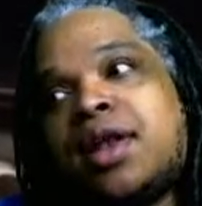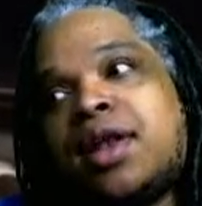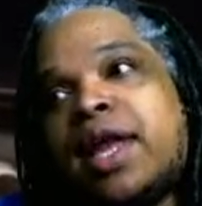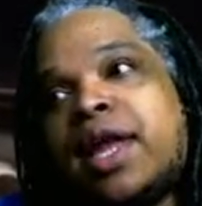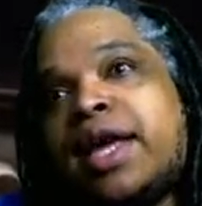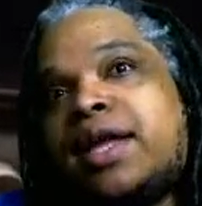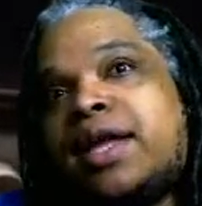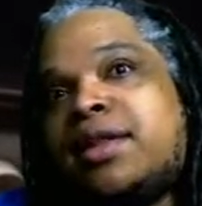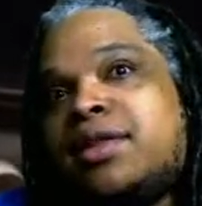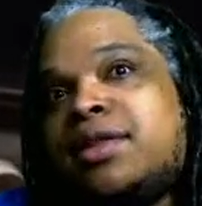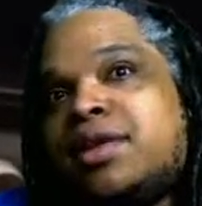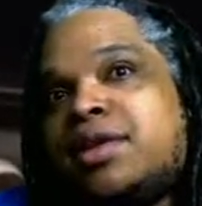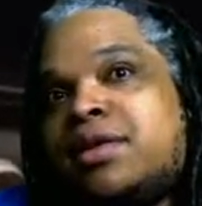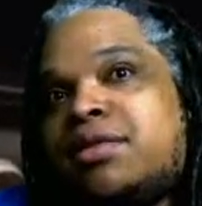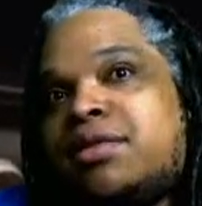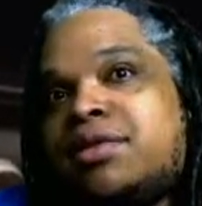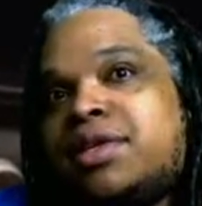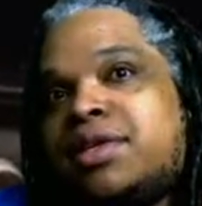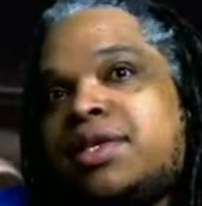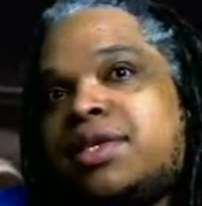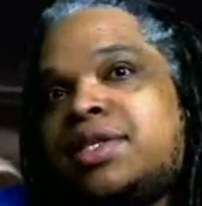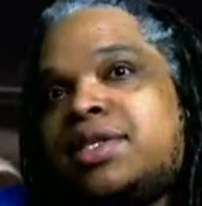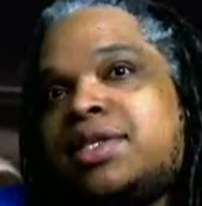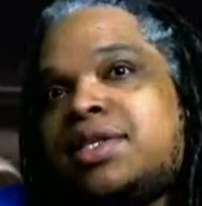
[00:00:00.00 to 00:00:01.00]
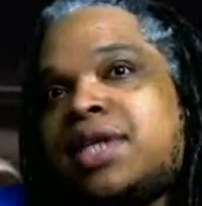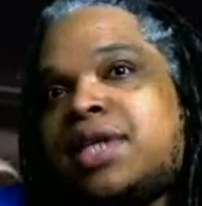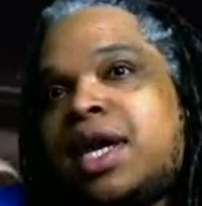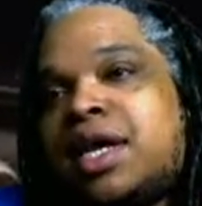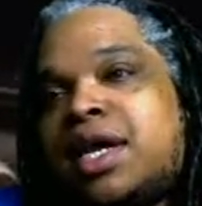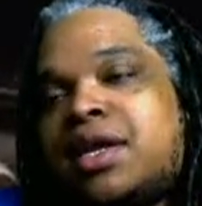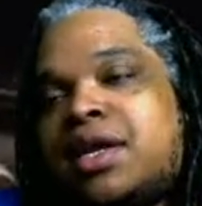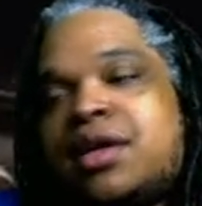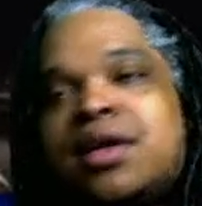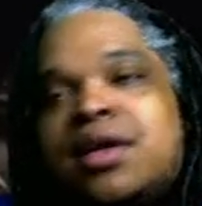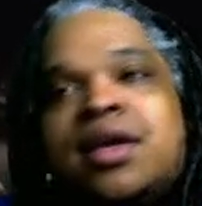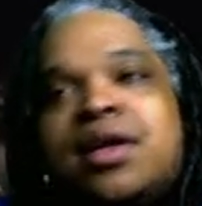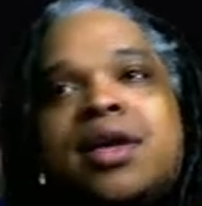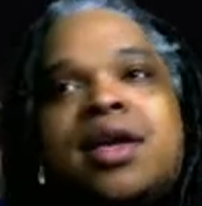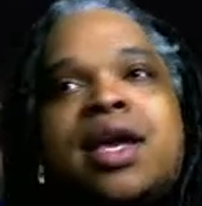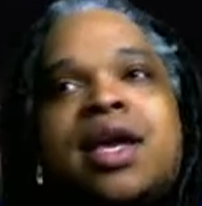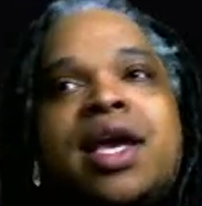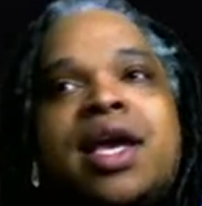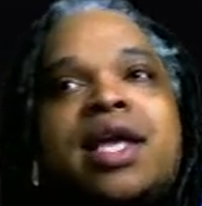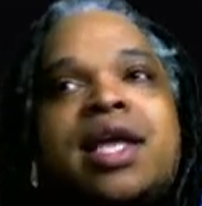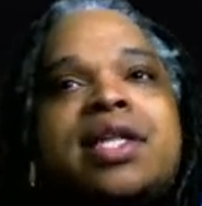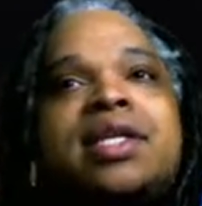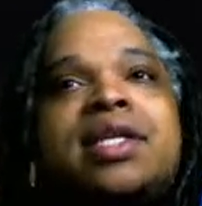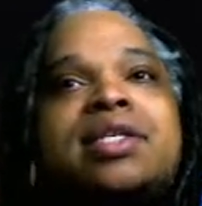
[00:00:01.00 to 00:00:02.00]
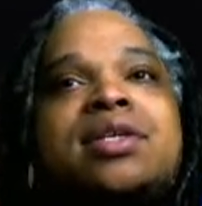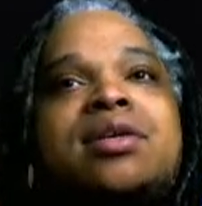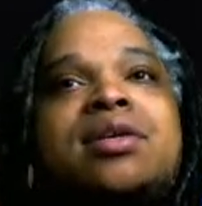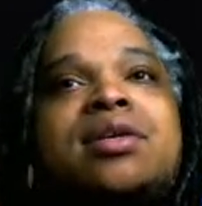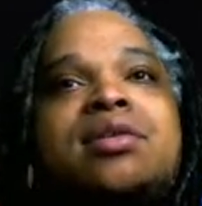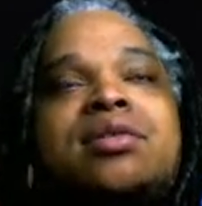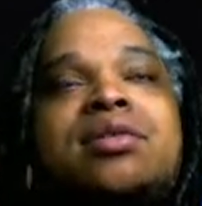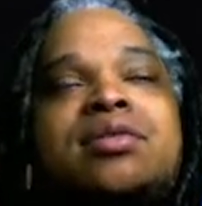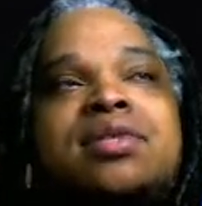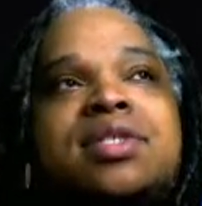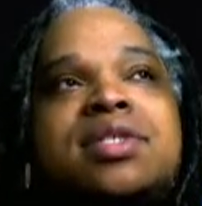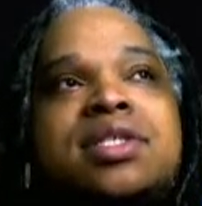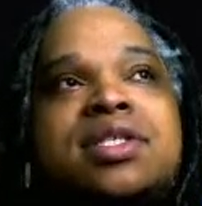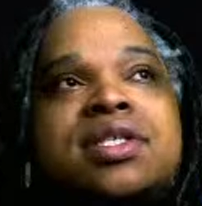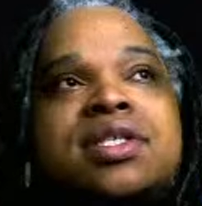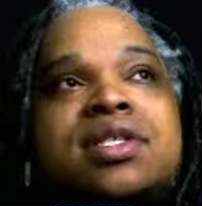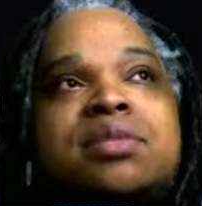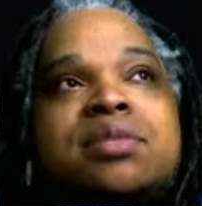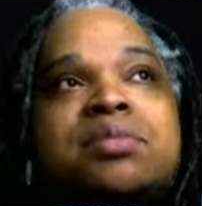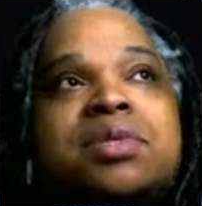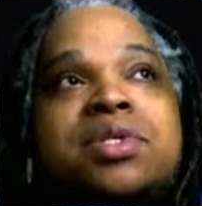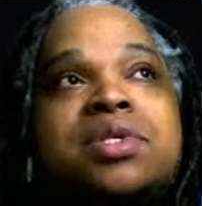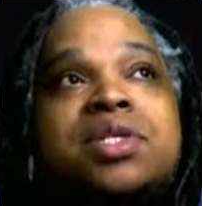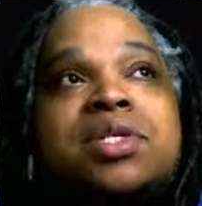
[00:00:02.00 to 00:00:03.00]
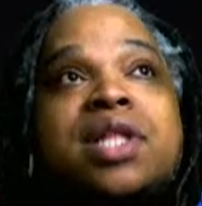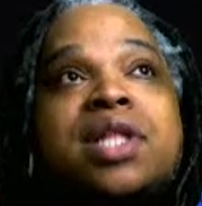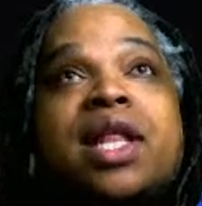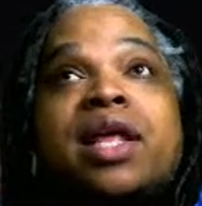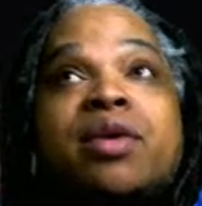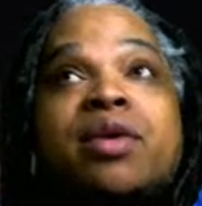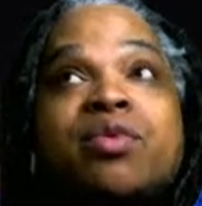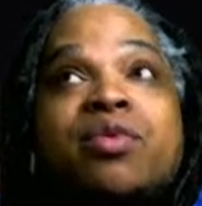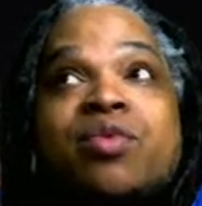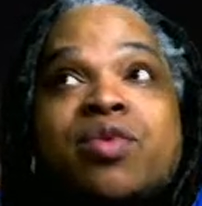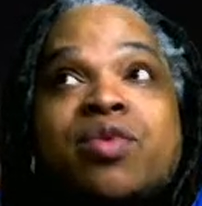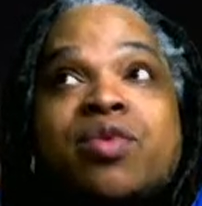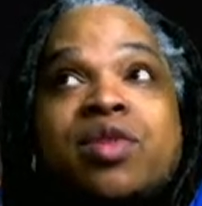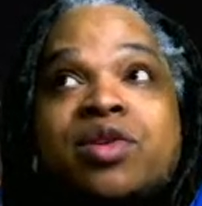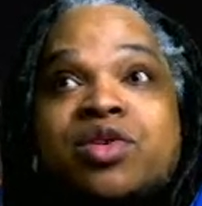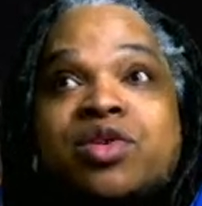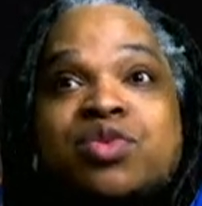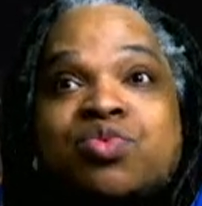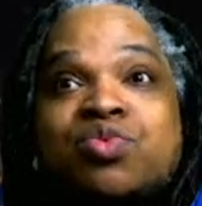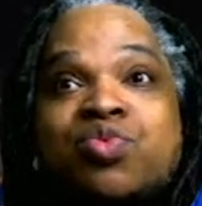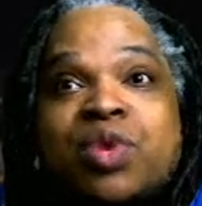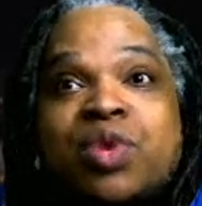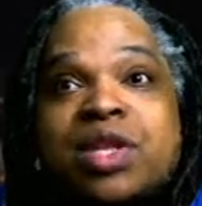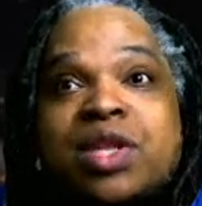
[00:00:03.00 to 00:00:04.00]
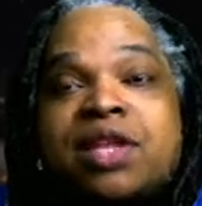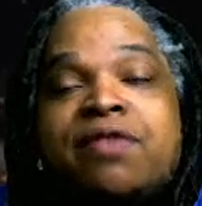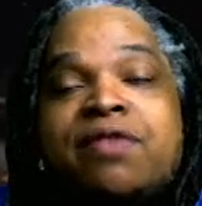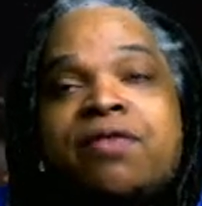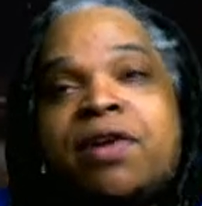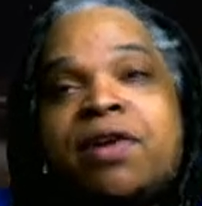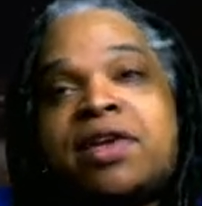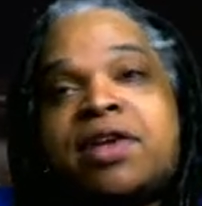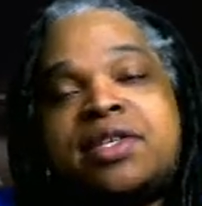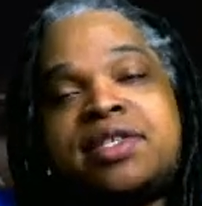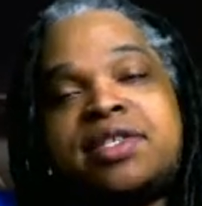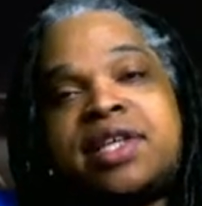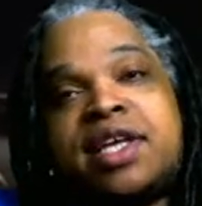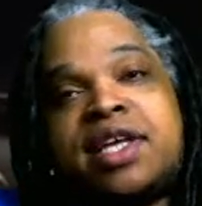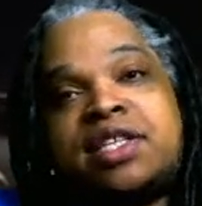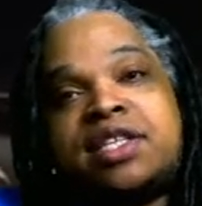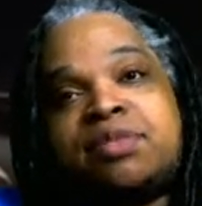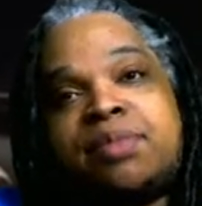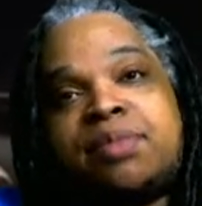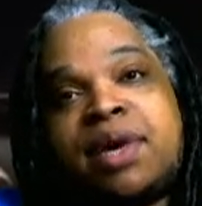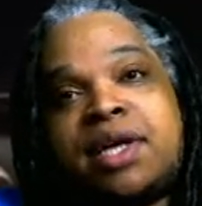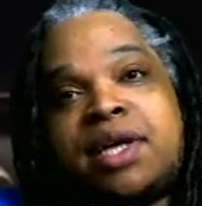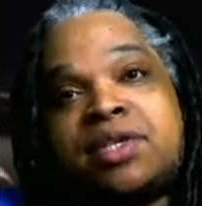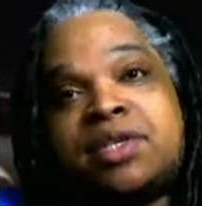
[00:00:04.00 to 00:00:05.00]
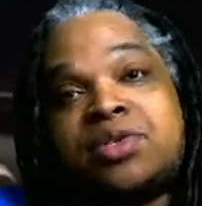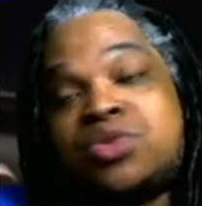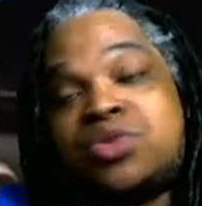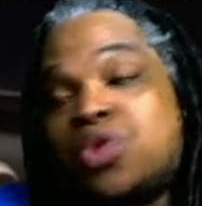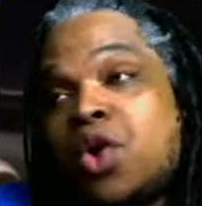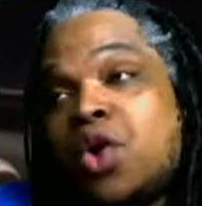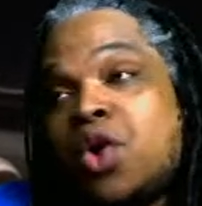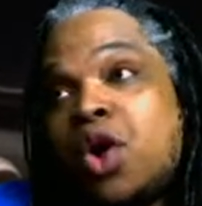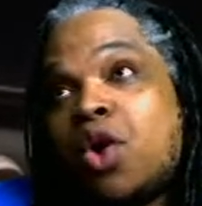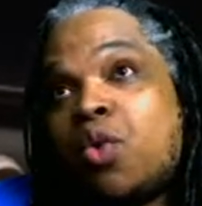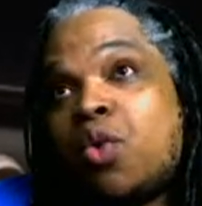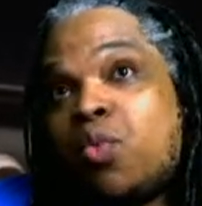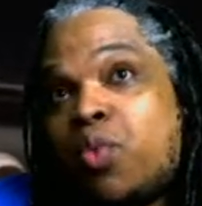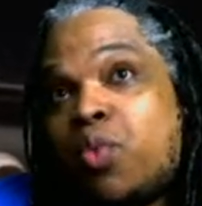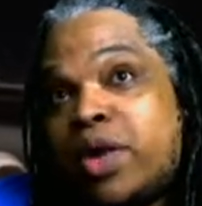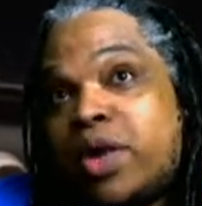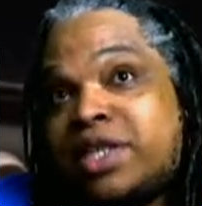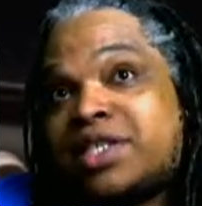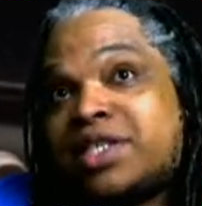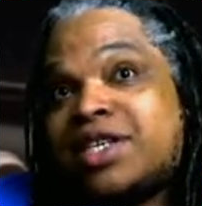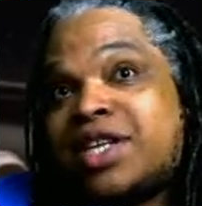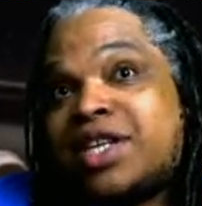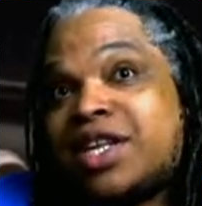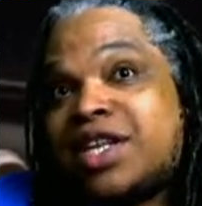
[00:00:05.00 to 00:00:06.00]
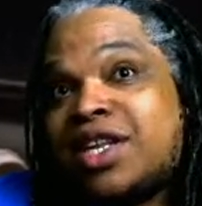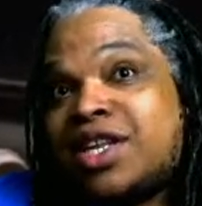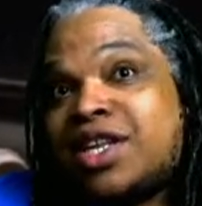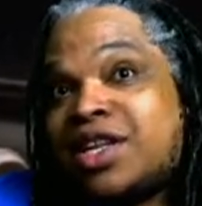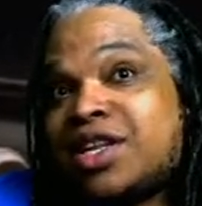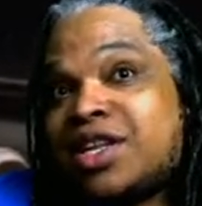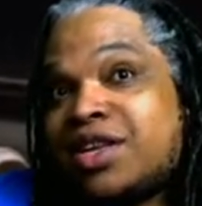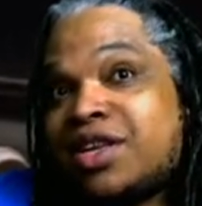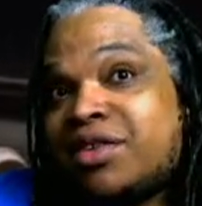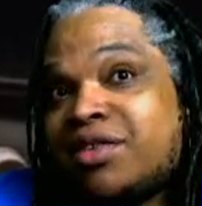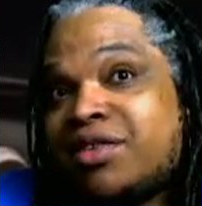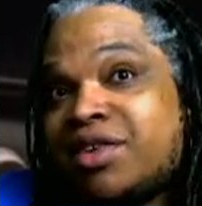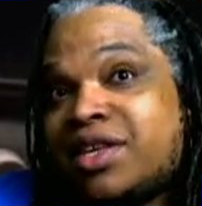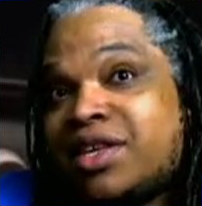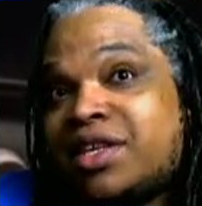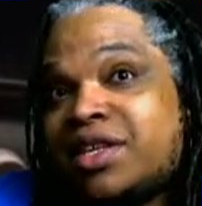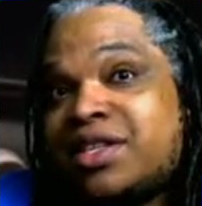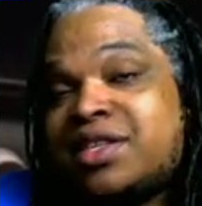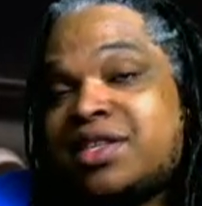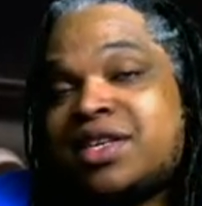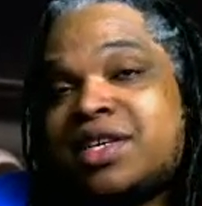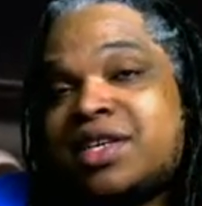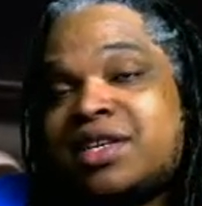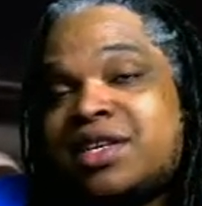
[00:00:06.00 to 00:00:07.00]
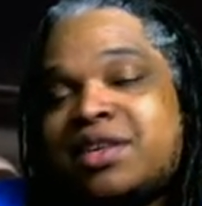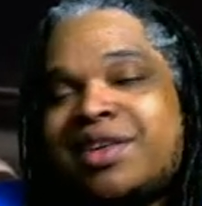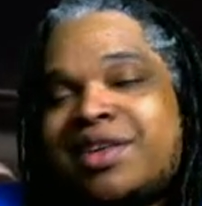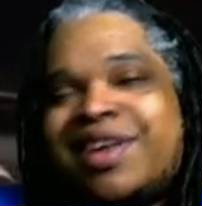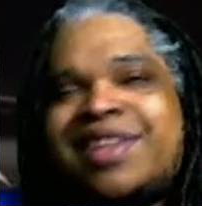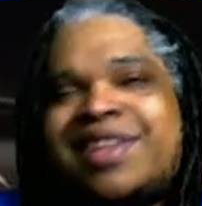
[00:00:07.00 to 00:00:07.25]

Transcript: Like, literally, Data and this whole system was really Frankenstein's monster, which literally did.